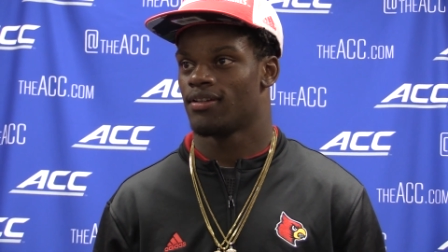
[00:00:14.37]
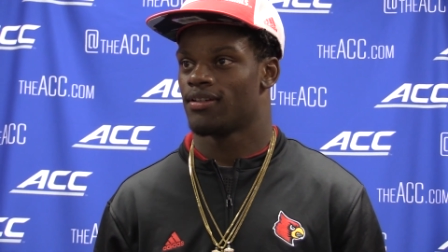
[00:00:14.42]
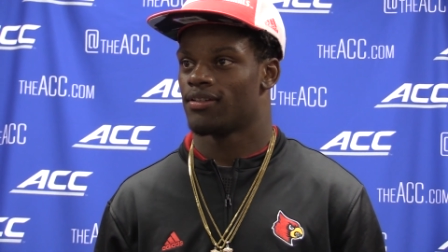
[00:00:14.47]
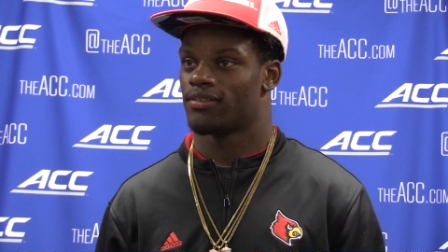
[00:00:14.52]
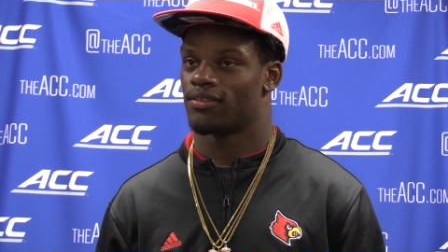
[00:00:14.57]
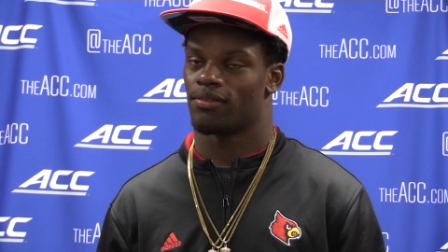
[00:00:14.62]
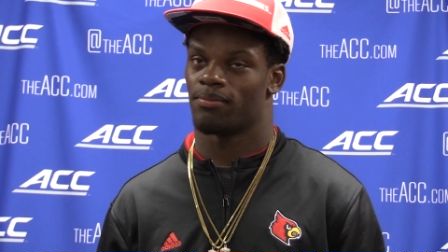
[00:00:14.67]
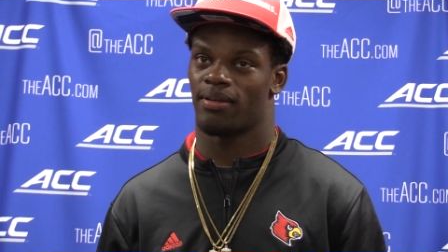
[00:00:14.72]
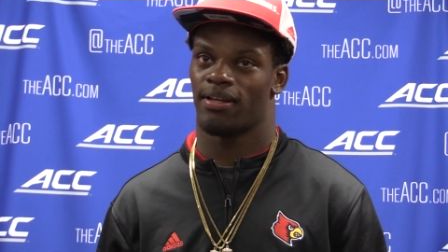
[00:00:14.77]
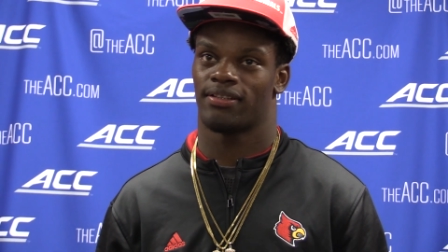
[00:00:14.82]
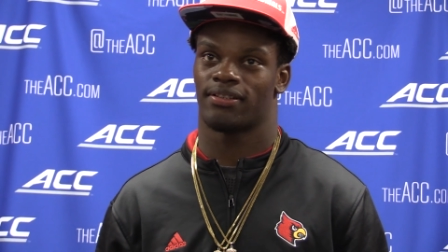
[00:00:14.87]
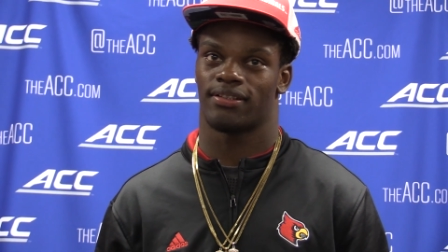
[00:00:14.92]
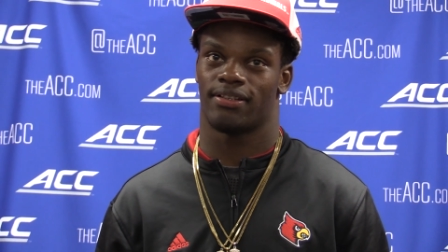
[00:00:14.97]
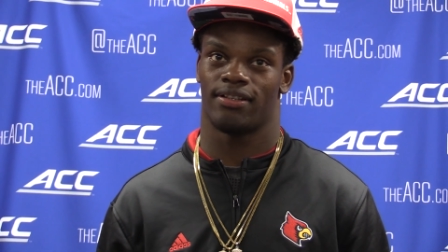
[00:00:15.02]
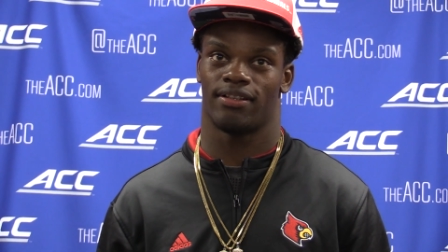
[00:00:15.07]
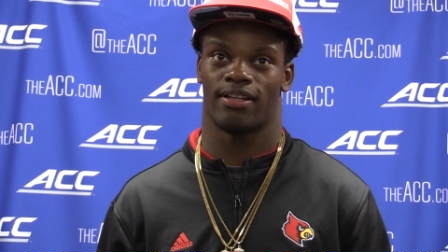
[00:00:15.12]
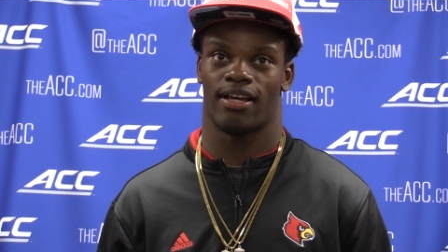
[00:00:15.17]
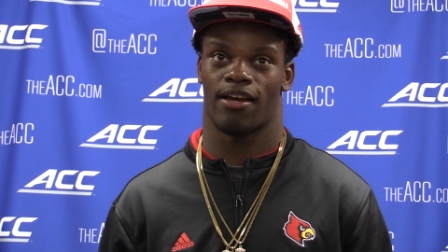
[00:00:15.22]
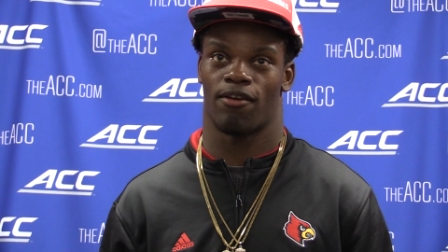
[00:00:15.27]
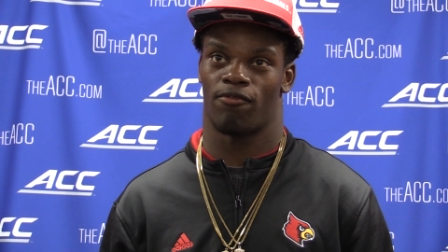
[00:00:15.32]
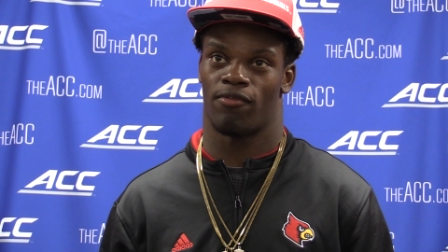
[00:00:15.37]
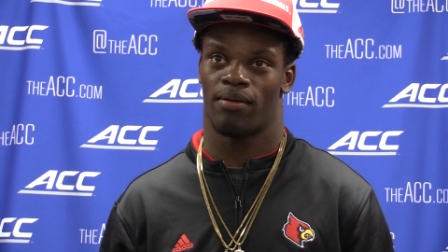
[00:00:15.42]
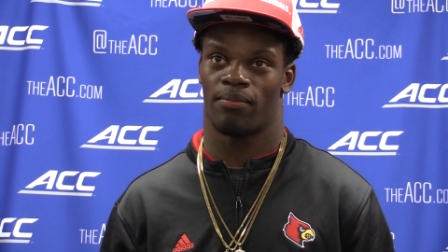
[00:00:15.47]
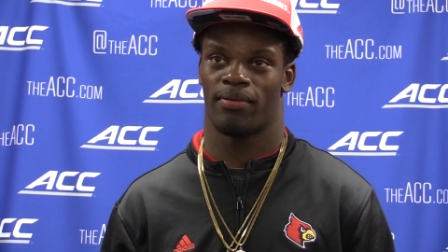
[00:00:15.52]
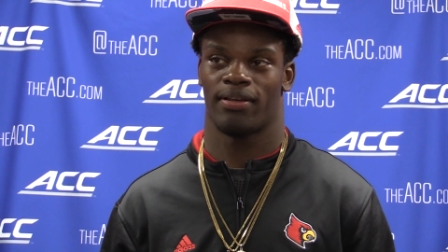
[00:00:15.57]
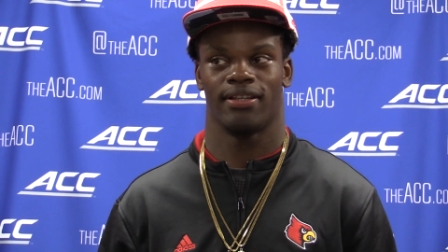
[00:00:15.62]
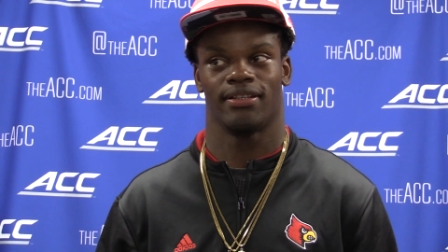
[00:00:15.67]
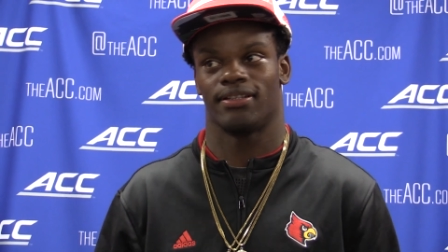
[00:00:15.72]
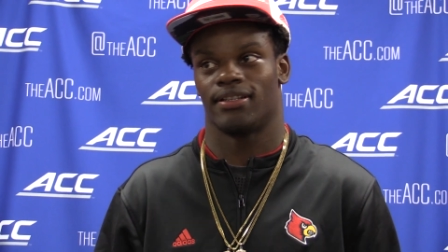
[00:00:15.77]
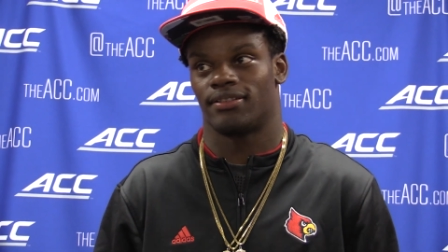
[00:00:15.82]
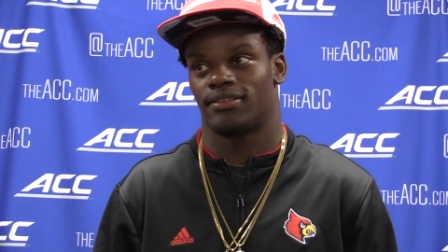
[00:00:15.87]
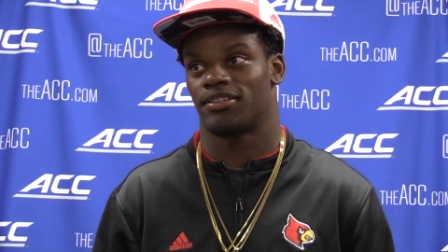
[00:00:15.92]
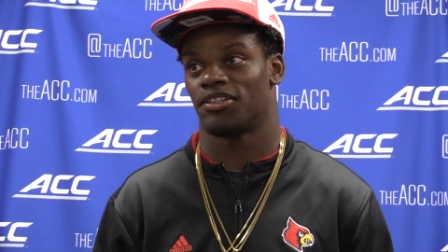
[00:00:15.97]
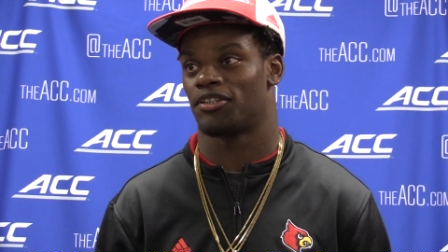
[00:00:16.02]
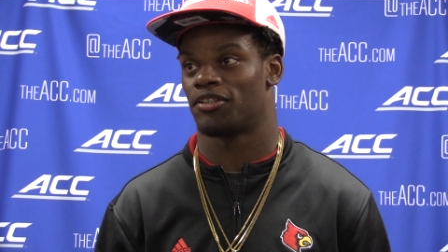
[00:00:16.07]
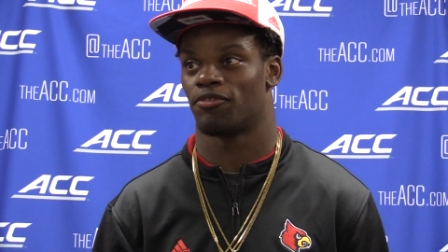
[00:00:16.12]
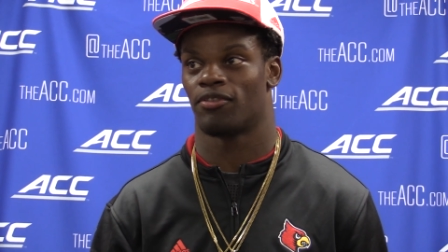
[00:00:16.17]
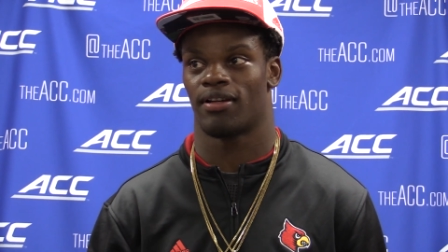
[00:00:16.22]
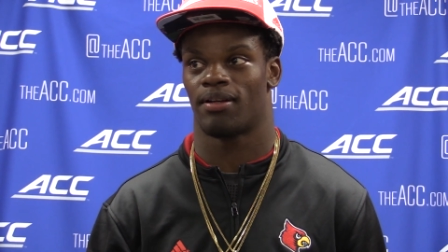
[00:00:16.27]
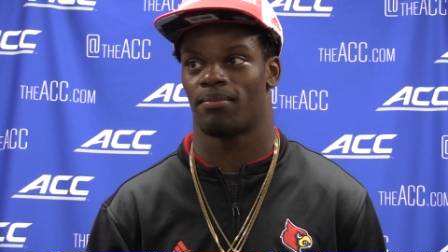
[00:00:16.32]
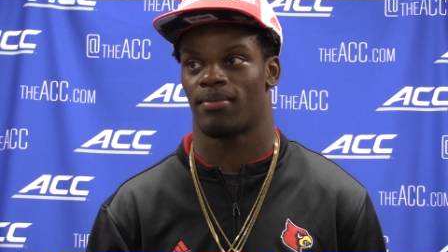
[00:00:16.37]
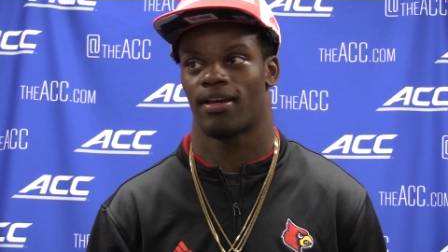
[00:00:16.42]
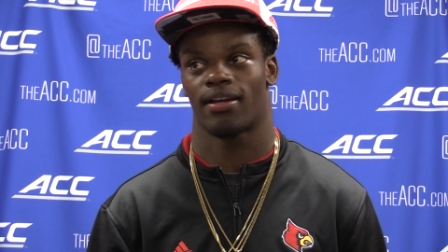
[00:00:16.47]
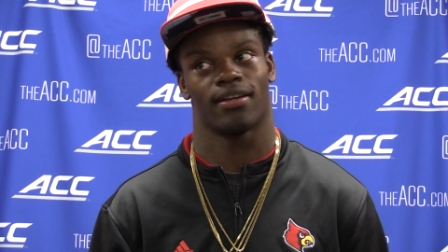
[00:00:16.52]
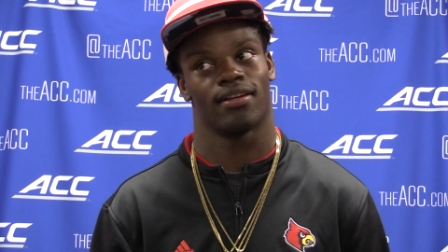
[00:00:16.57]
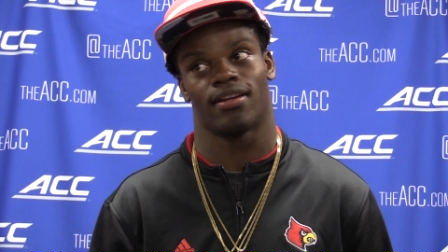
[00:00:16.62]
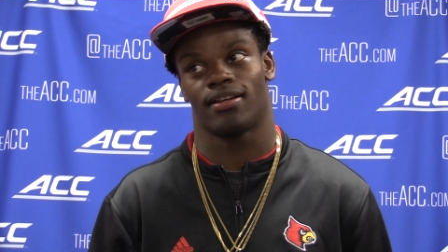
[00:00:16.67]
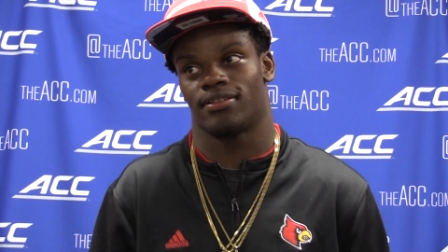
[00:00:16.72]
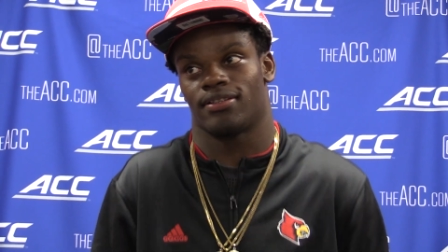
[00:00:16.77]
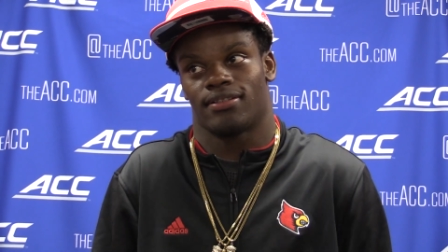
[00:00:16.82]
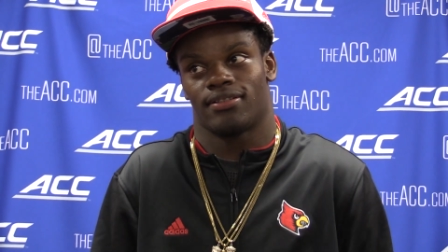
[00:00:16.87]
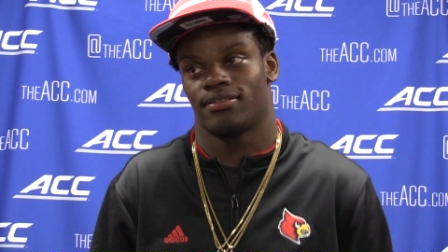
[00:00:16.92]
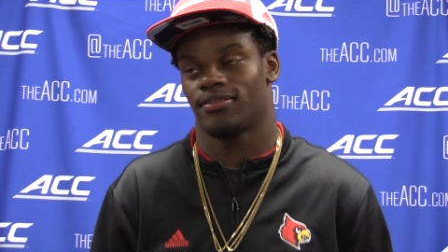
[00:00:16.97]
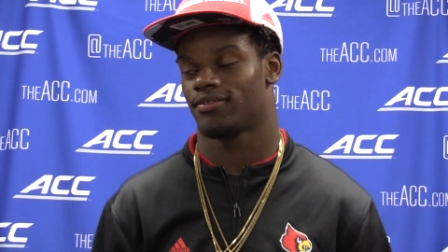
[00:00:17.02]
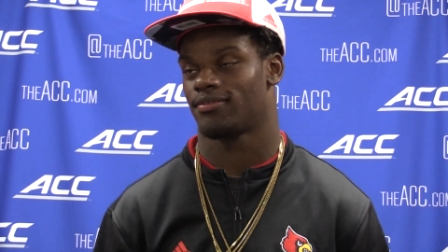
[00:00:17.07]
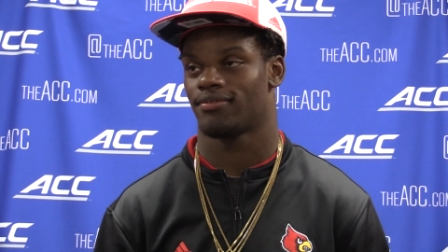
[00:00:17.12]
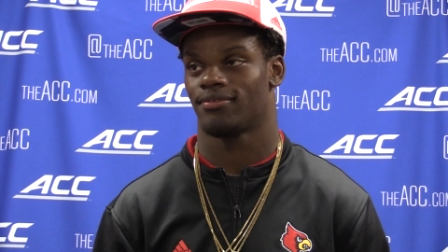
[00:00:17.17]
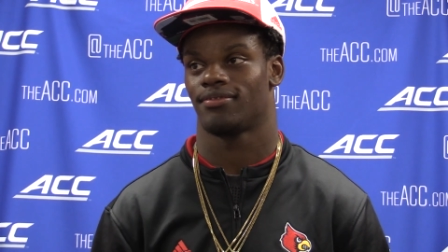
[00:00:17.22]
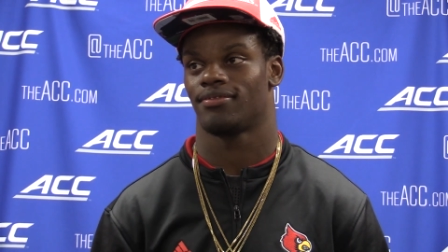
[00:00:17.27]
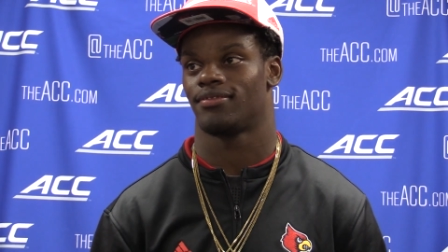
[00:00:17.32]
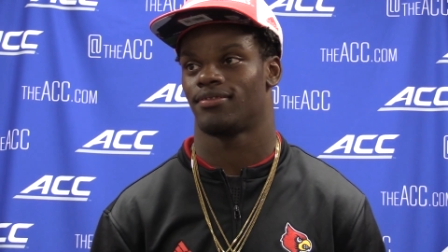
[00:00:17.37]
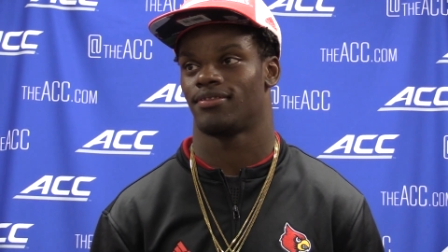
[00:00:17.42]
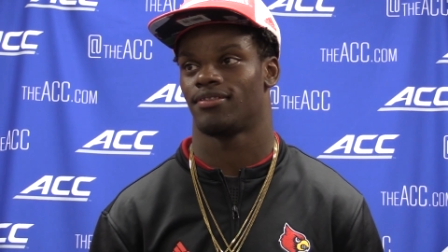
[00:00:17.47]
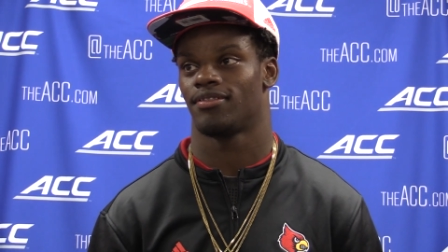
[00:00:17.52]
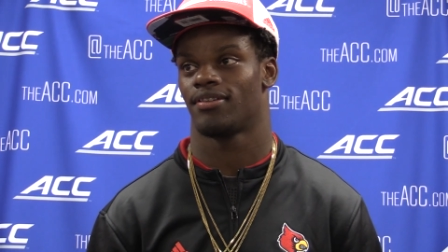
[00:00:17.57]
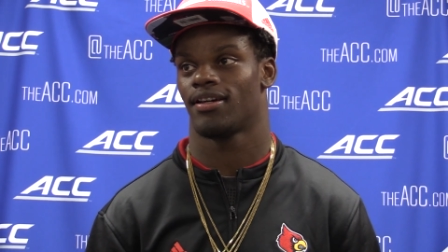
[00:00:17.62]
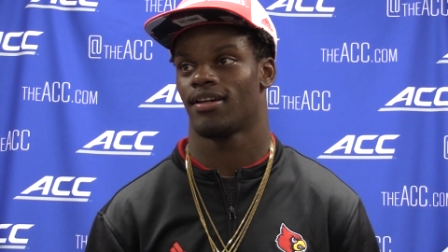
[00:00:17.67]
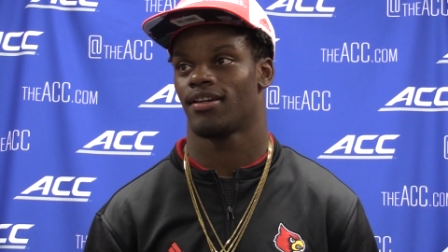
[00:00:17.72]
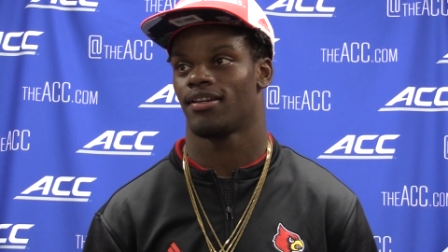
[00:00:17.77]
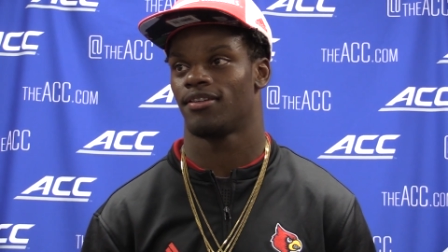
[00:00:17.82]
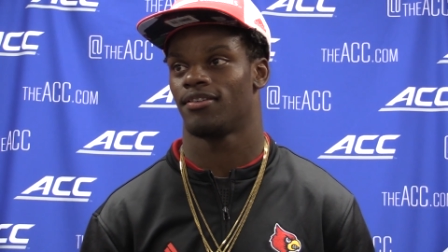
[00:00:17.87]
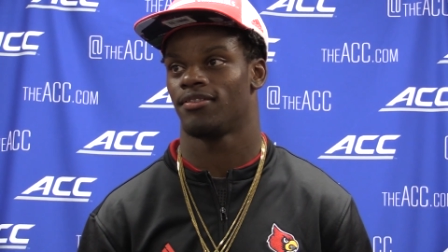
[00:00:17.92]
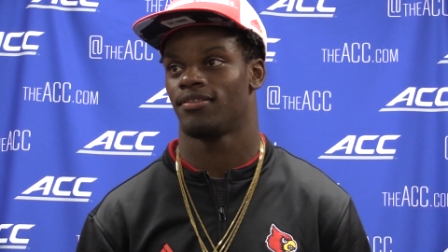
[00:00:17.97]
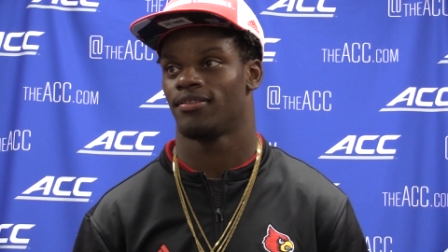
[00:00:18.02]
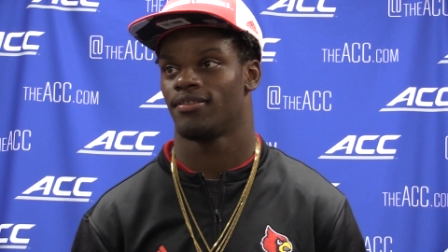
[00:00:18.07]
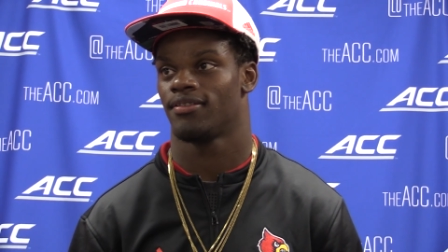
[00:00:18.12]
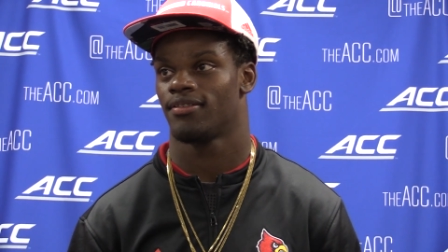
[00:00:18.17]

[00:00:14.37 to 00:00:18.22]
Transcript: So basically, like one play, he just took the running back, and I just did what I had to do.